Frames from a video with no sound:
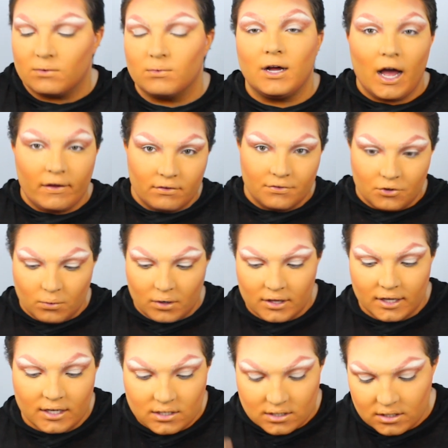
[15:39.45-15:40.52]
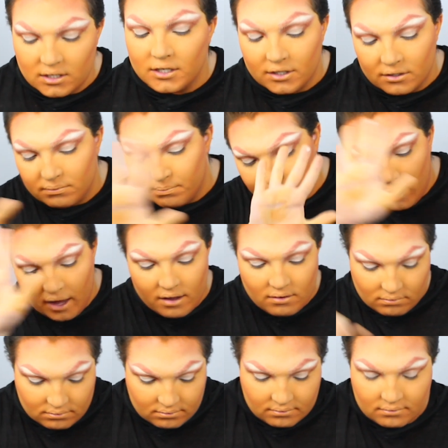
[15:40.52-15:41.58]
We'll have a few more things to do,
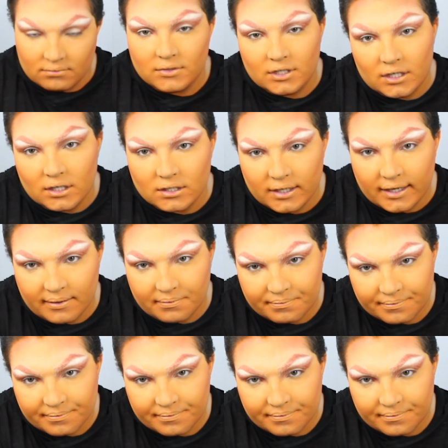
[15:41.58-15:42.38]
but you'll see.